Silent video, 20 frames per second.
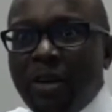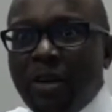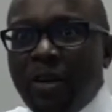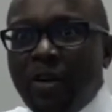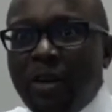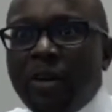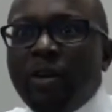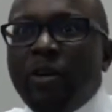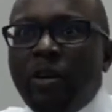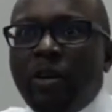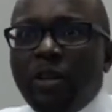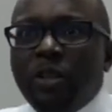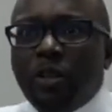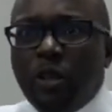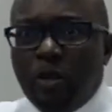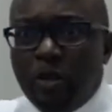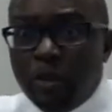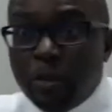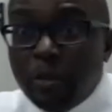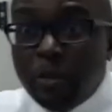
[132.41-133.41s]
All right, no,
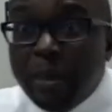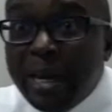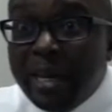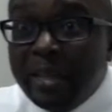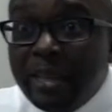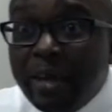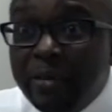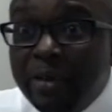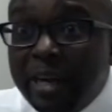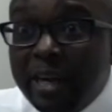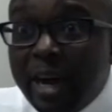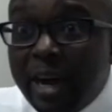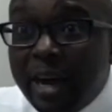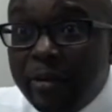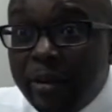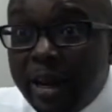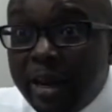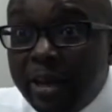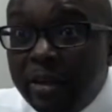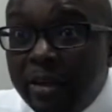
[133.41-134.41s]
he's a military guy,
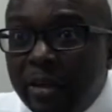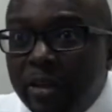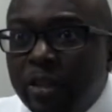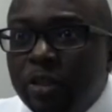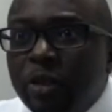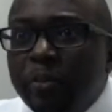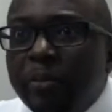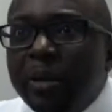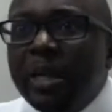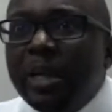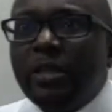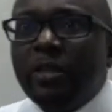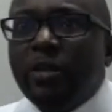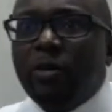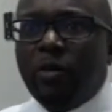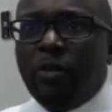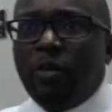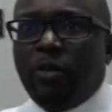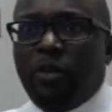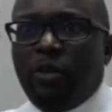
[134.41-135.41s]
right? He's a
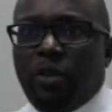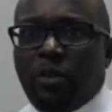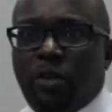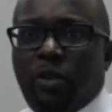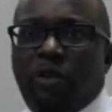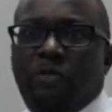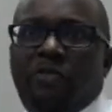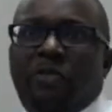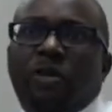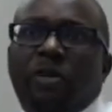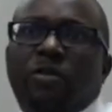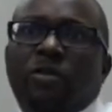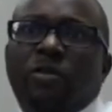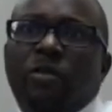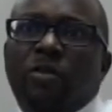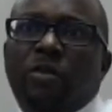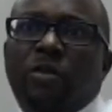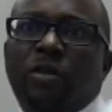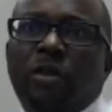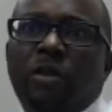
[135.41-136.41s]
military lawyer. He's a defense
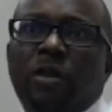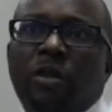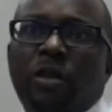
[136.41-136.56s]
lawyer.